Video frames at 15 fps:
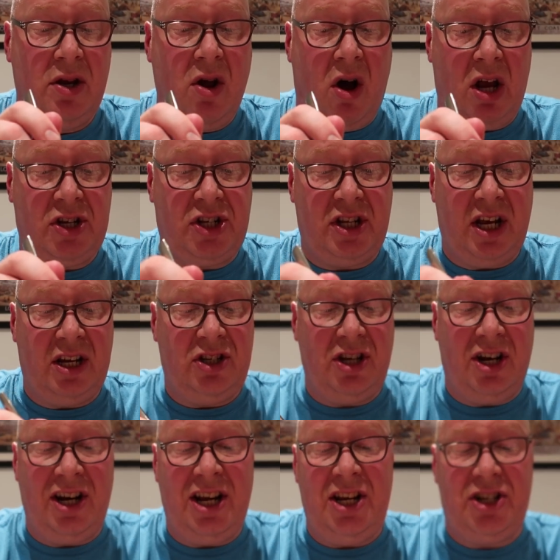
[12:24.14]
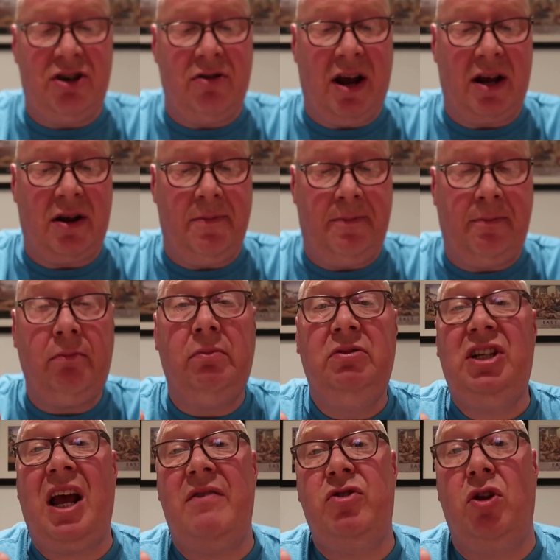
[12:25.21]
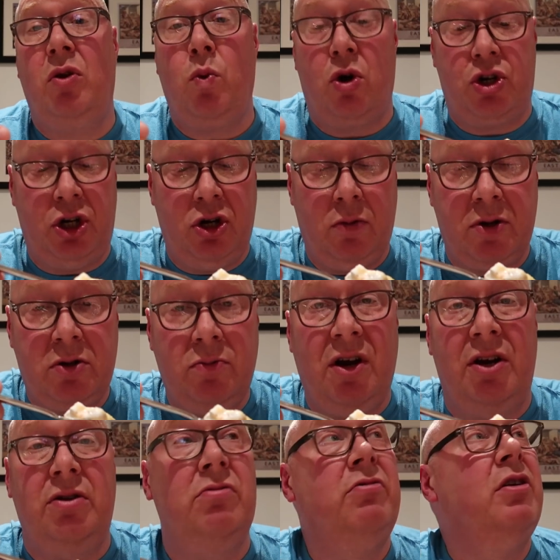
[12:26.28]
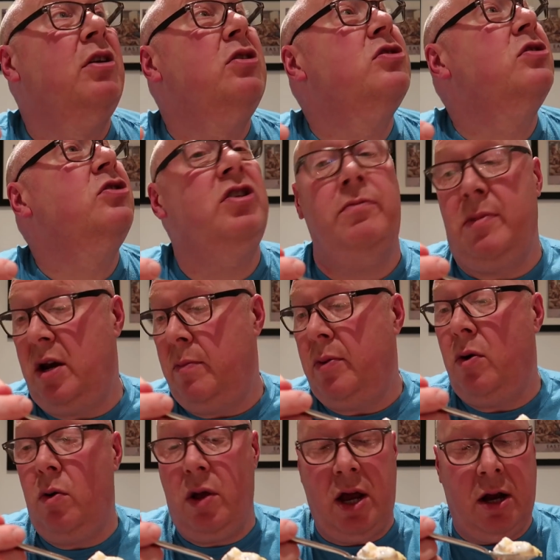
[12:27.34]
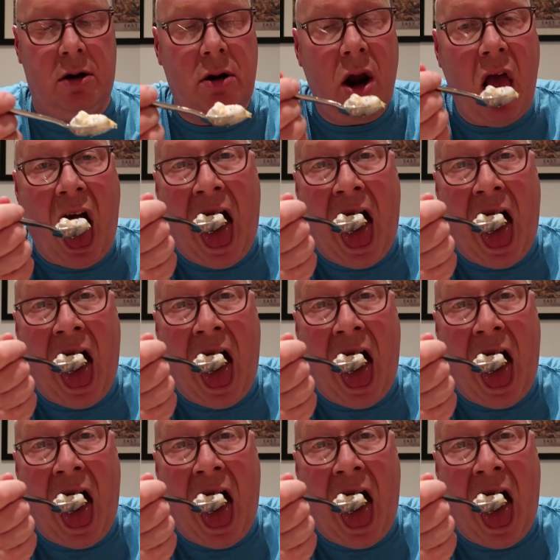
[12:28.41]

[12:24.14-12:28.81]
nice things and an Easter egg. Saves on the washing up. Right, not really, is it? Because you made a bowl there.